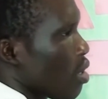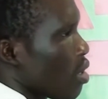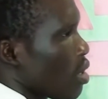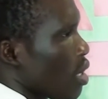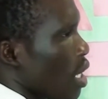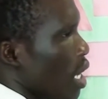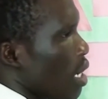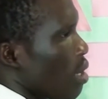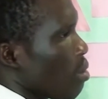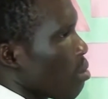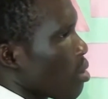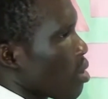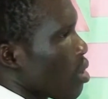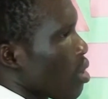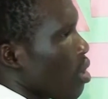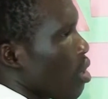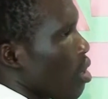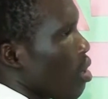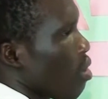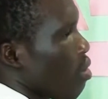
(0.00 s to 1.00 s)

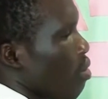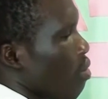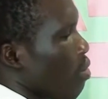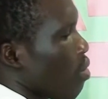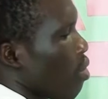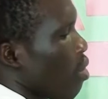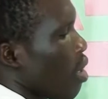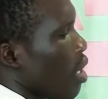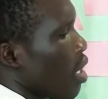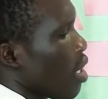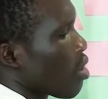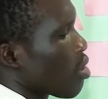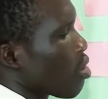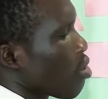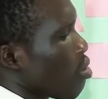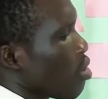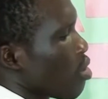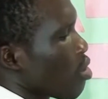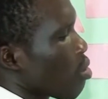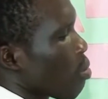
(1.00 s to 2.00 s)
times
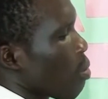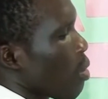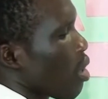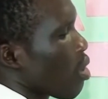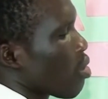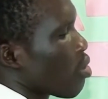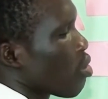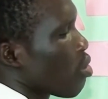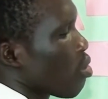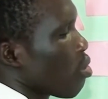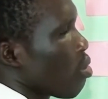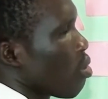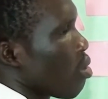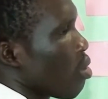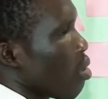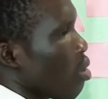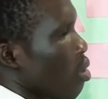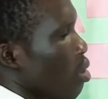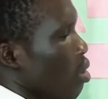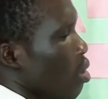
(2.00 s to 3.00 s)
4x raised to power 2
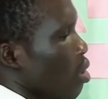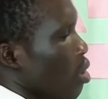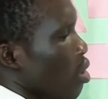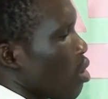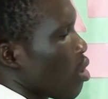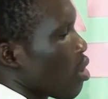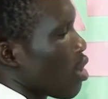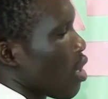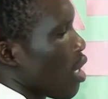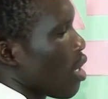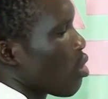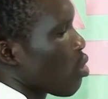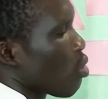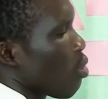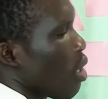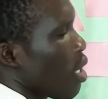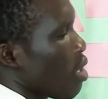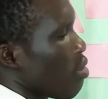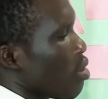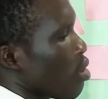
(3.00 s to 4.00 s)
times
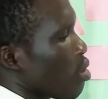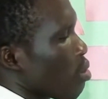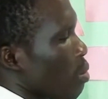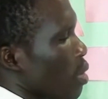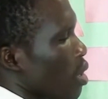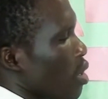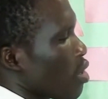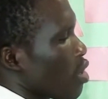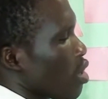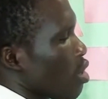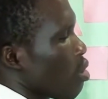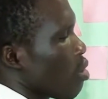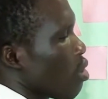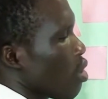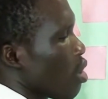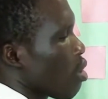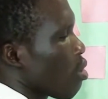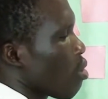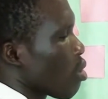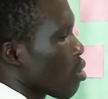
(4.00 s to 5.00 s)
y raised to power 0
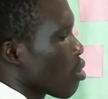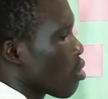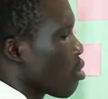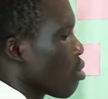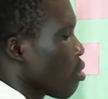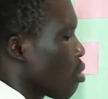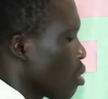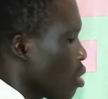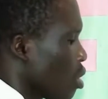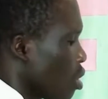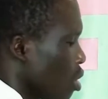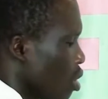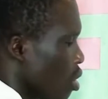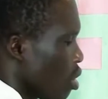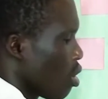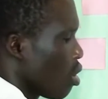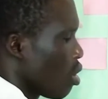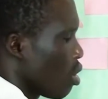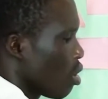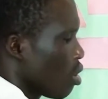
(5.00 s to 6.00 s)
equals to
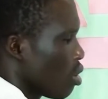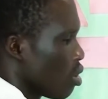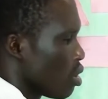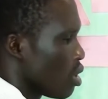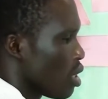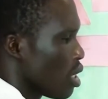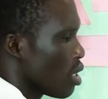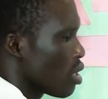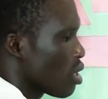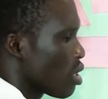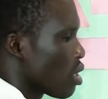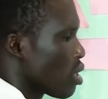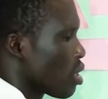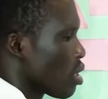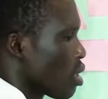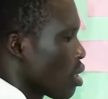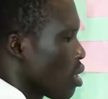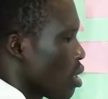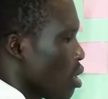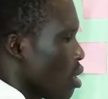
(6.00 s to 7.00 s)
this.
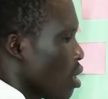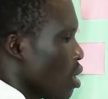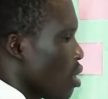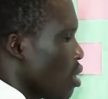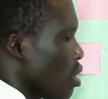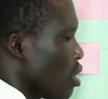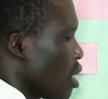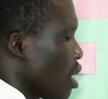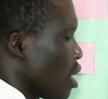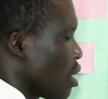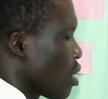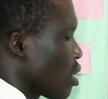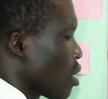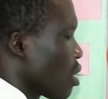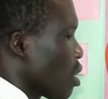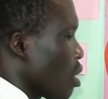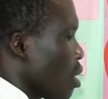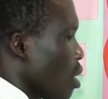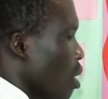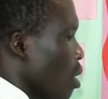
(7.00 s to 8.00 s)

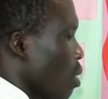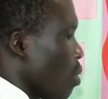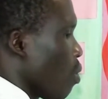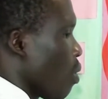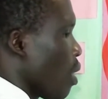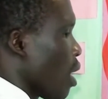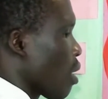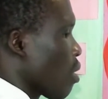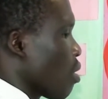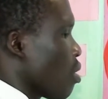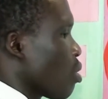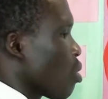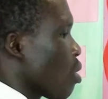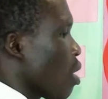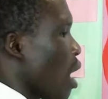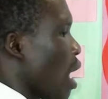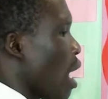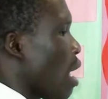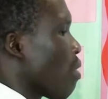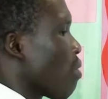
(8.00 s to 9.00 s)
We are going to
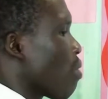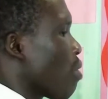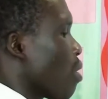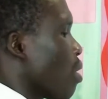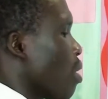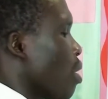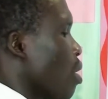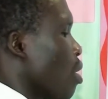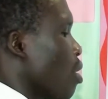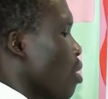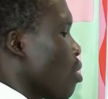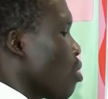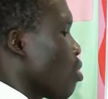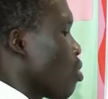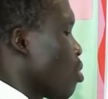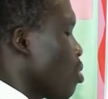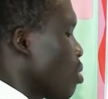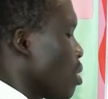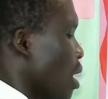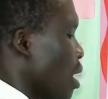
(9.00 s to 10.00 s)
have
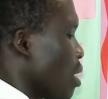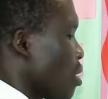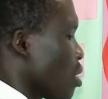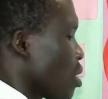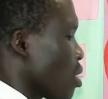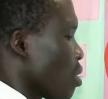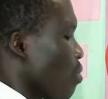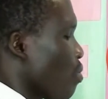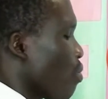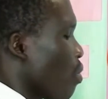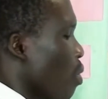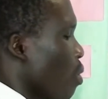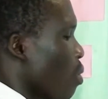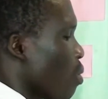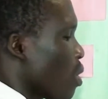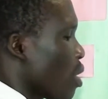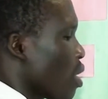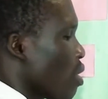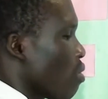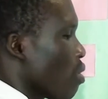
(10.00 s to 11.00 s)
2 times 4
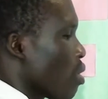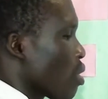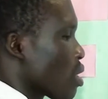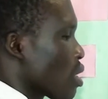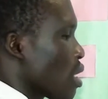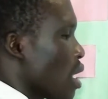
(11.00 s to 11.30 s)
will give us